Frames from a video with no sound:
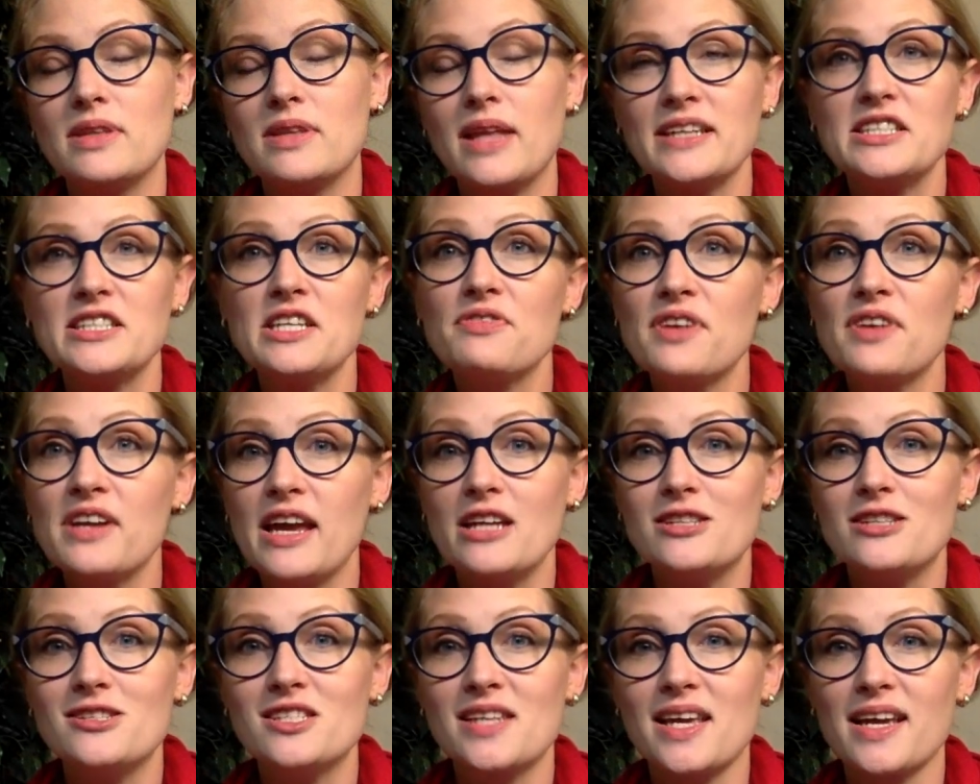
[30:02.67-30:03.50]
like different
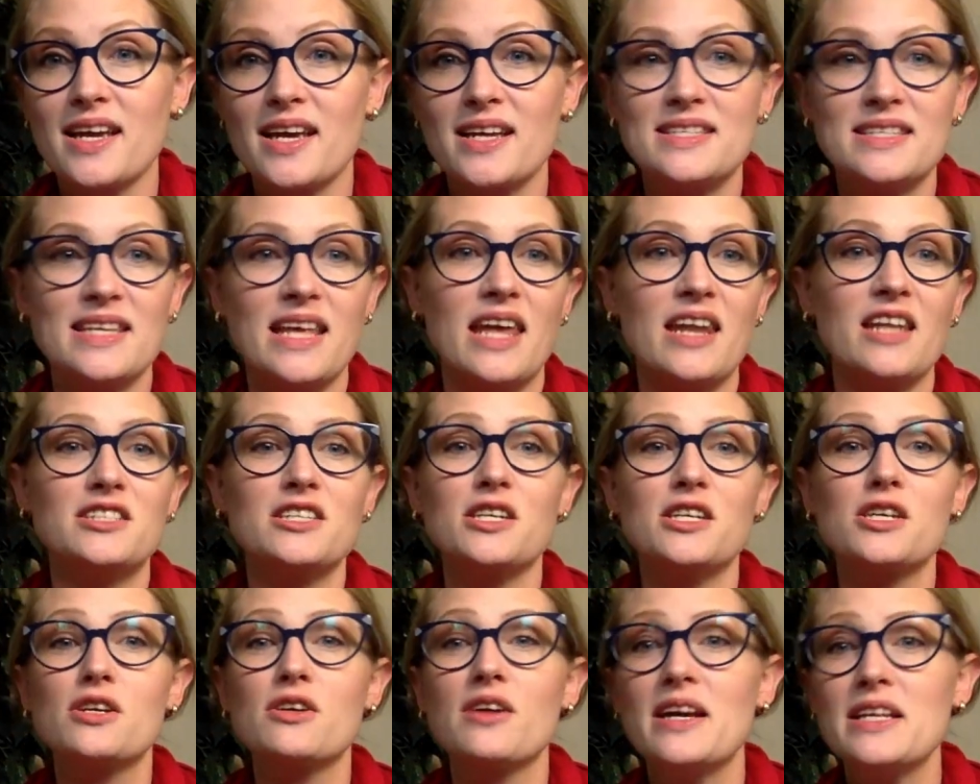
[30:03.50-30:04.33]
ages, like I said, it's a
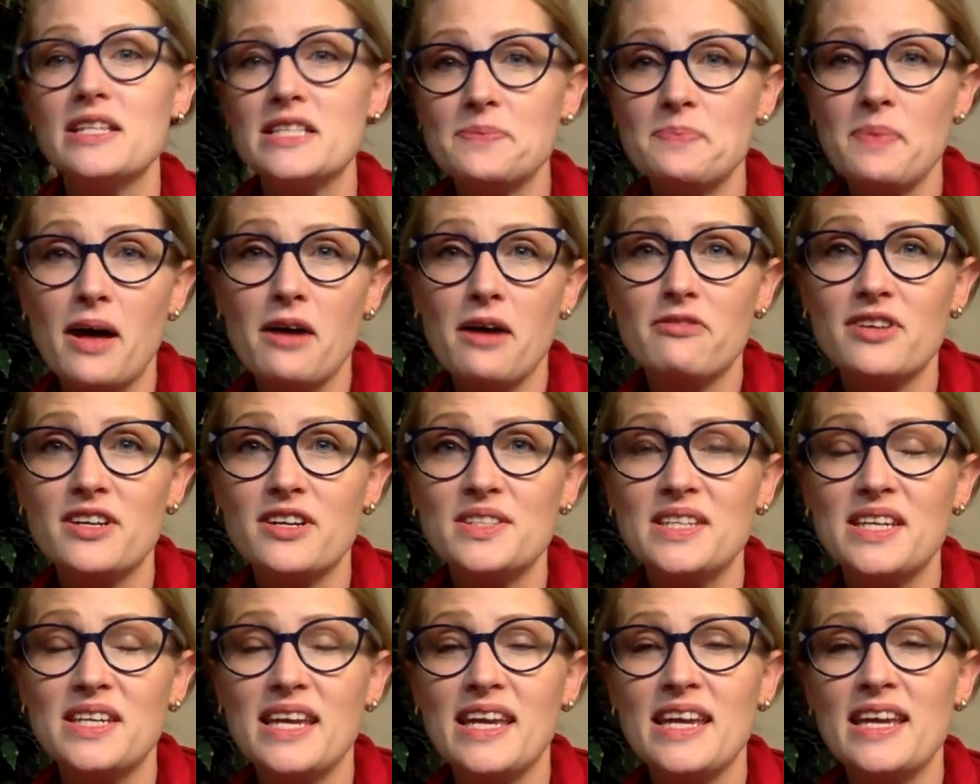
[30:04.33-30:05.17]
great spot for
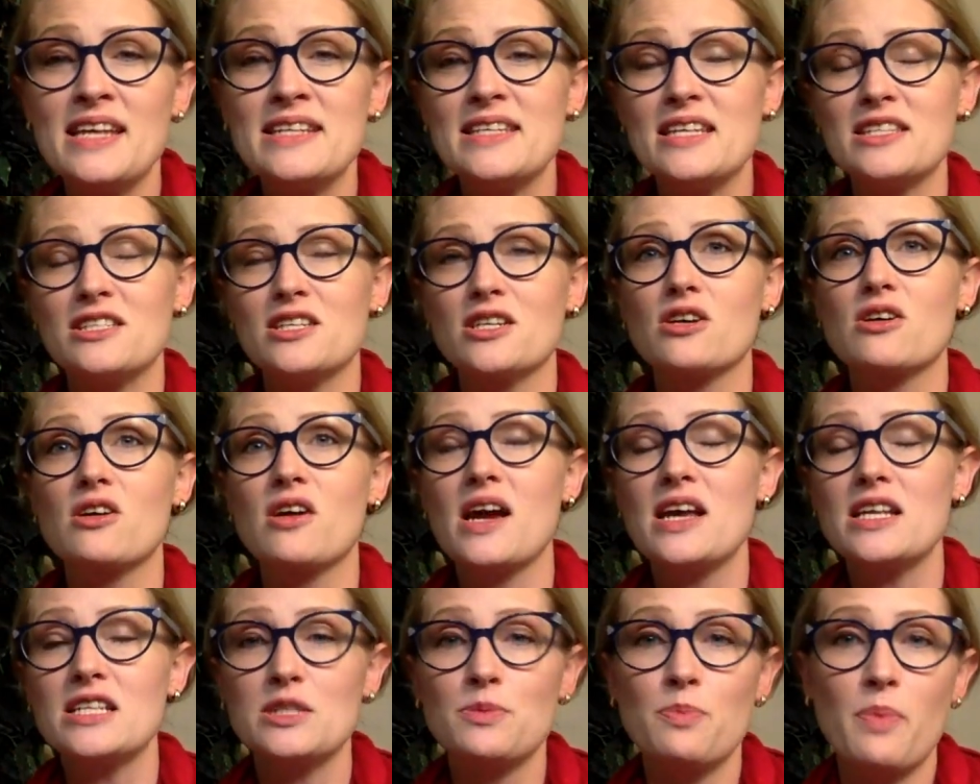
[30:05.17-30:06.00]
teens. It's a
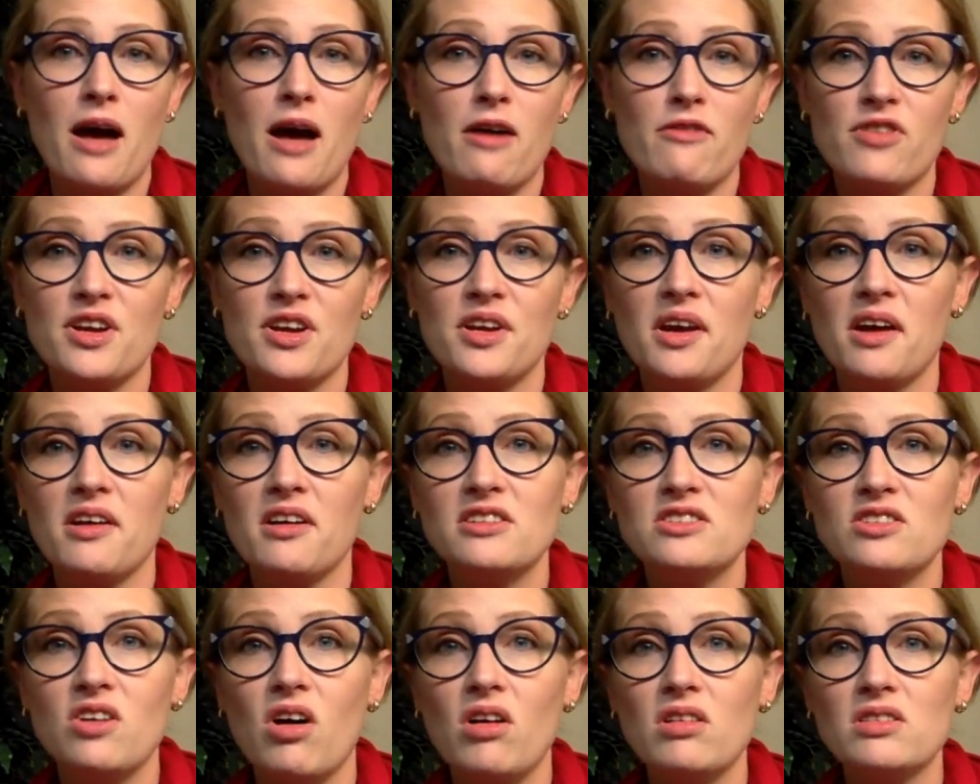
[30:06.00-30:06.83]
great spot for young
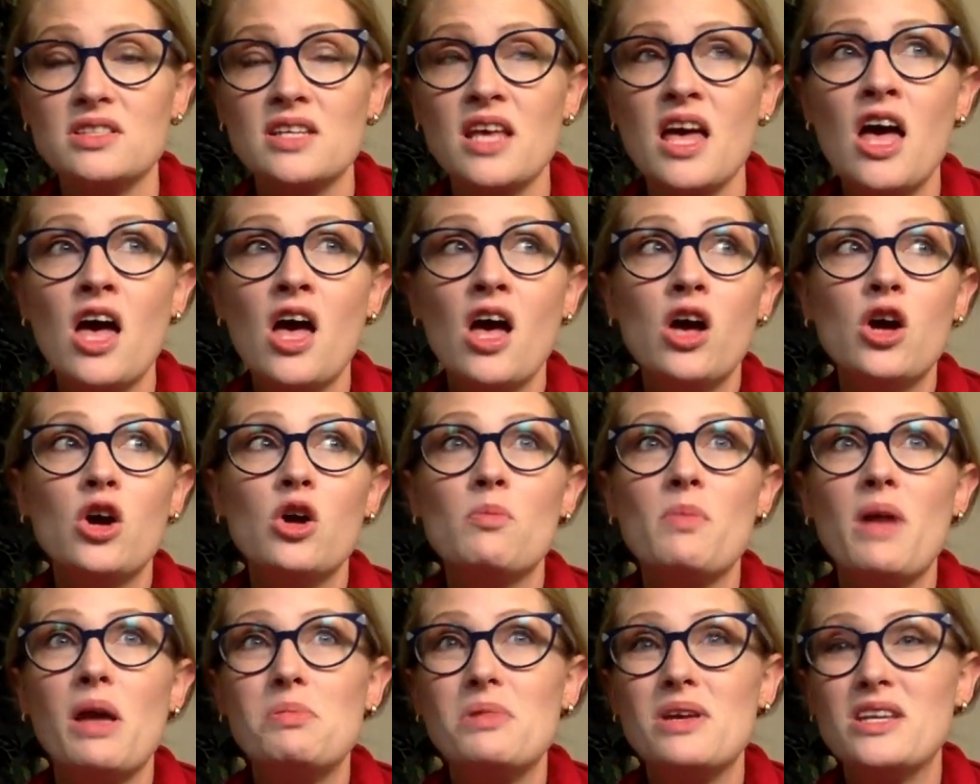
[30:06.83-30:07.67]
adults who
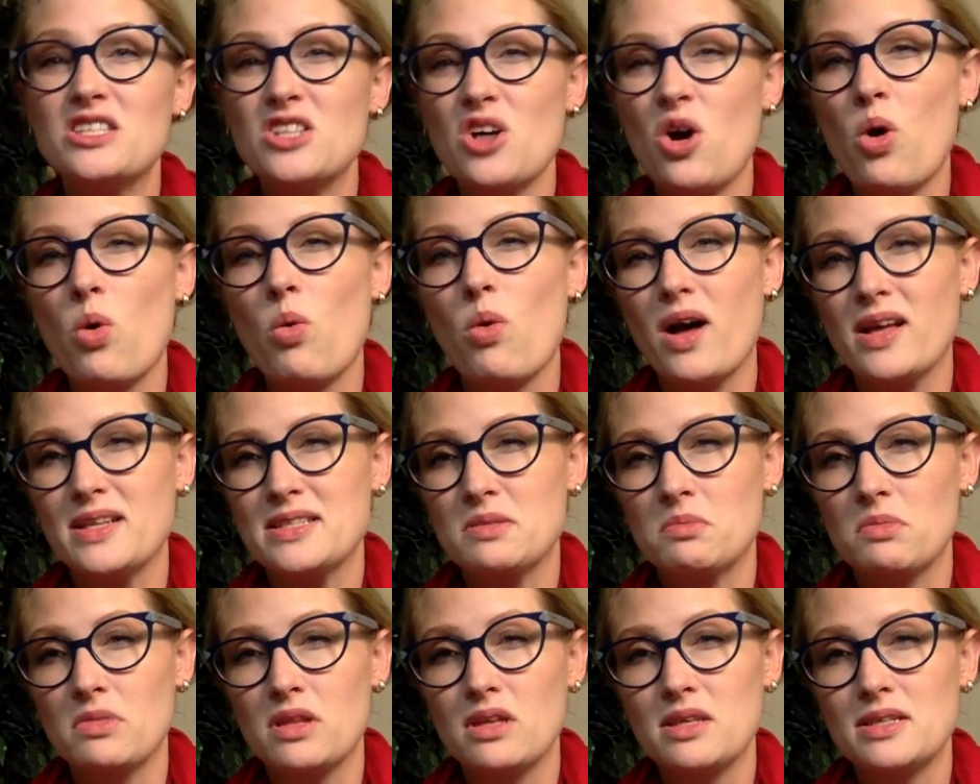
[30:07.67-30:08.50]
maybe don't want
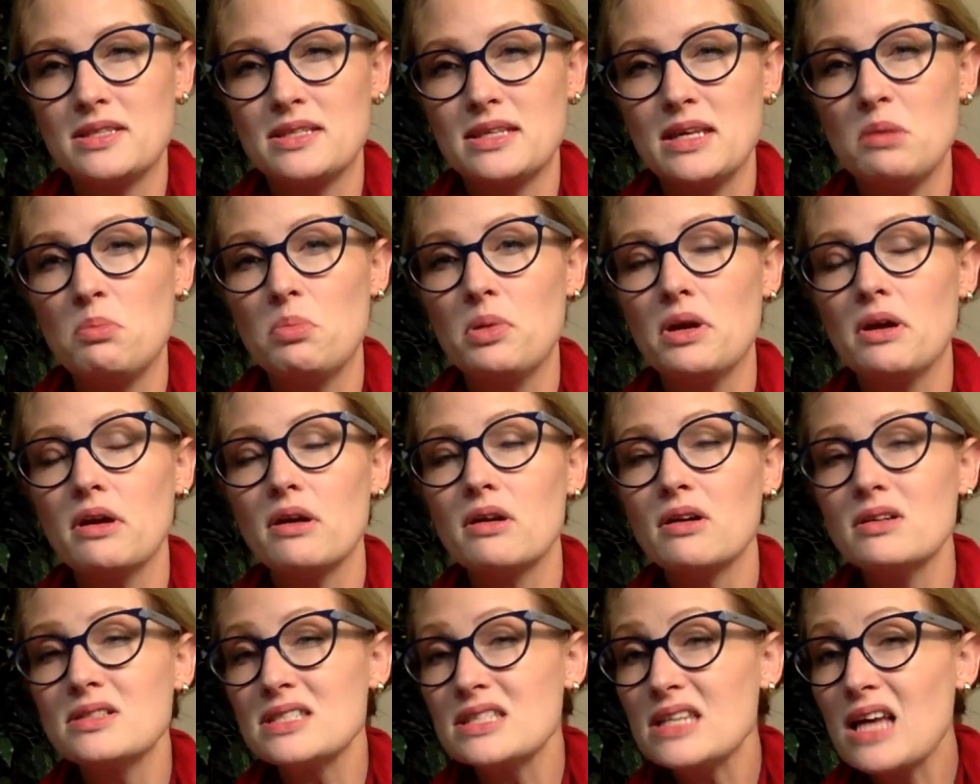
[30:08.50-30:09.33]
some of the
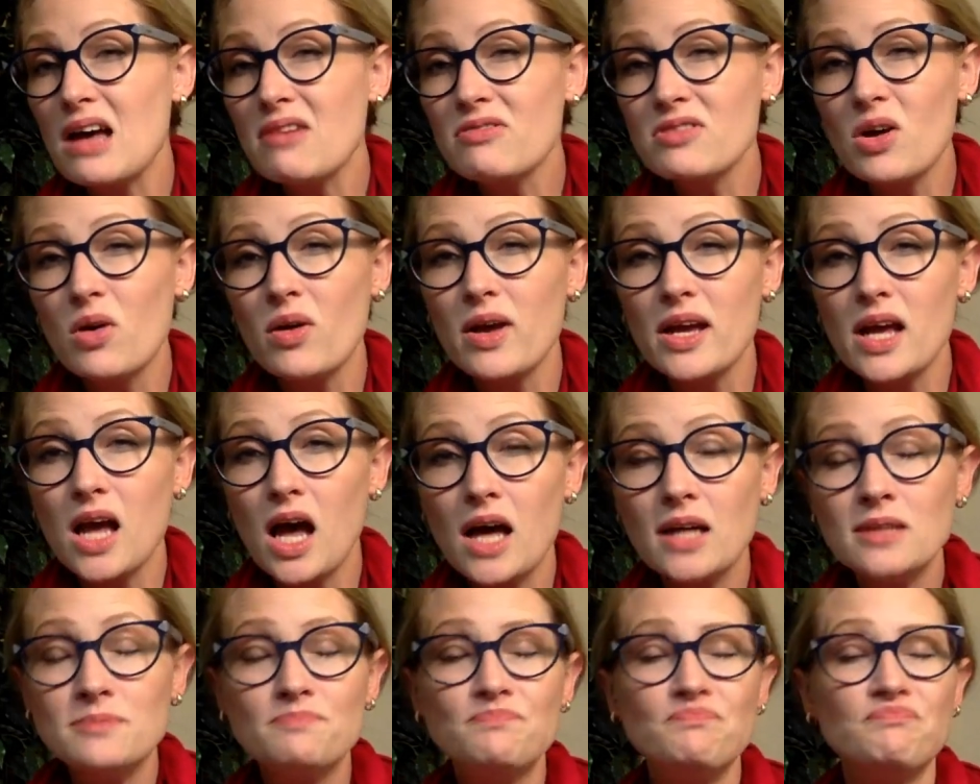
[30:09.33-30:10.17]
sleepier stuff going
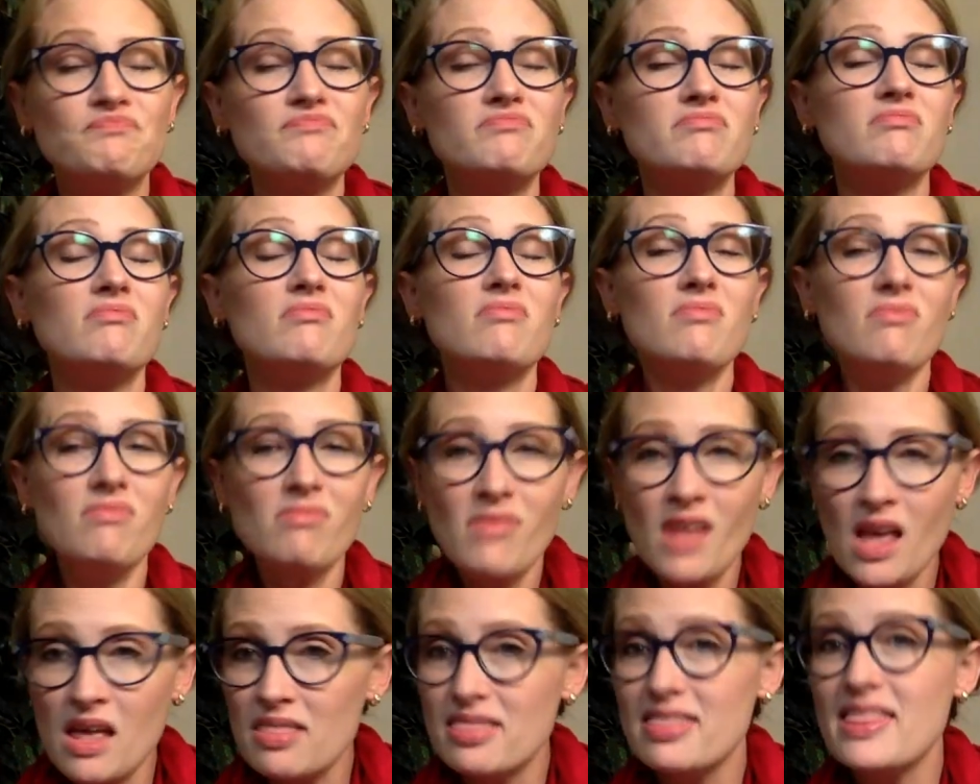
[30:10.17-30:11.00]
on.
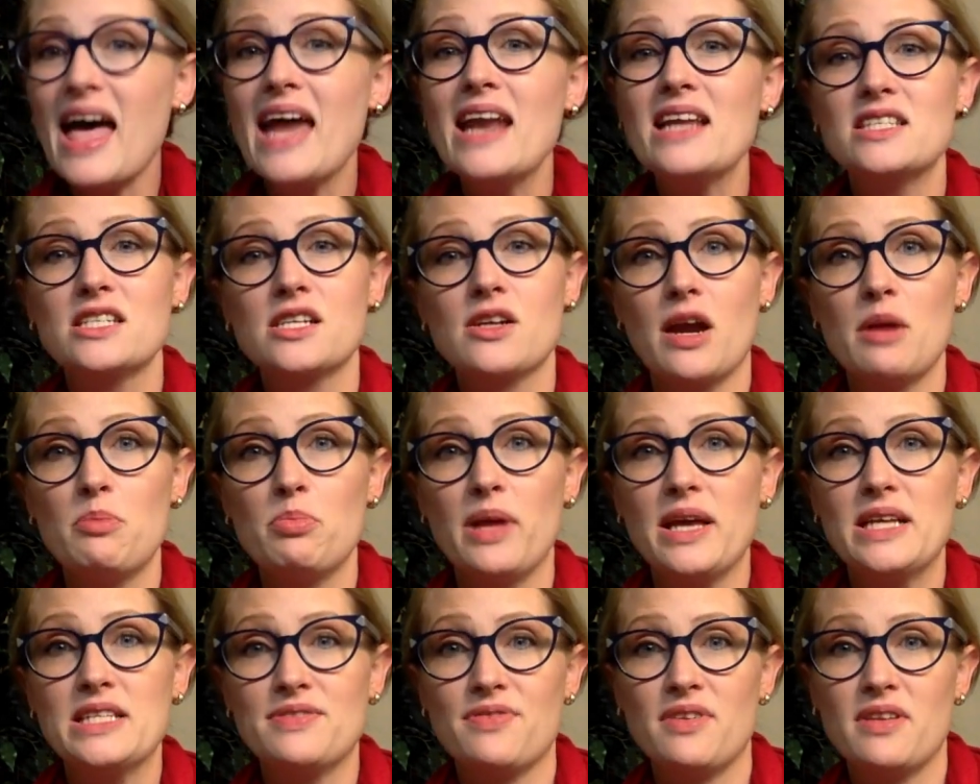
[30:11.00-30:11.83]
That is a great
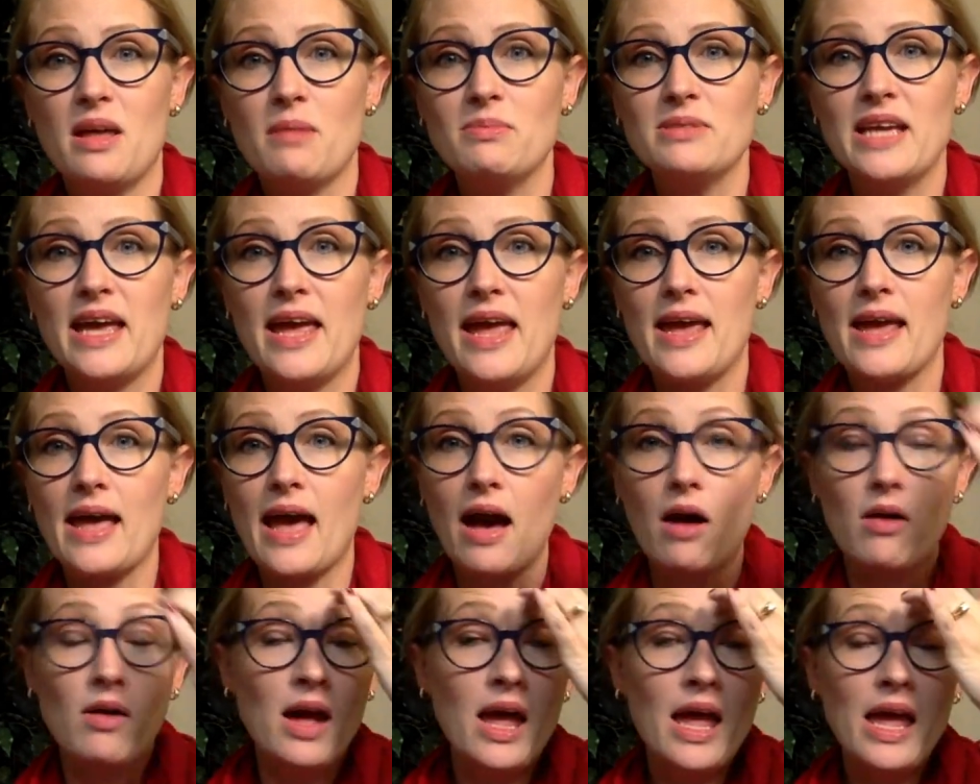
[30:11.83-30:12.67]
place for them to hang out.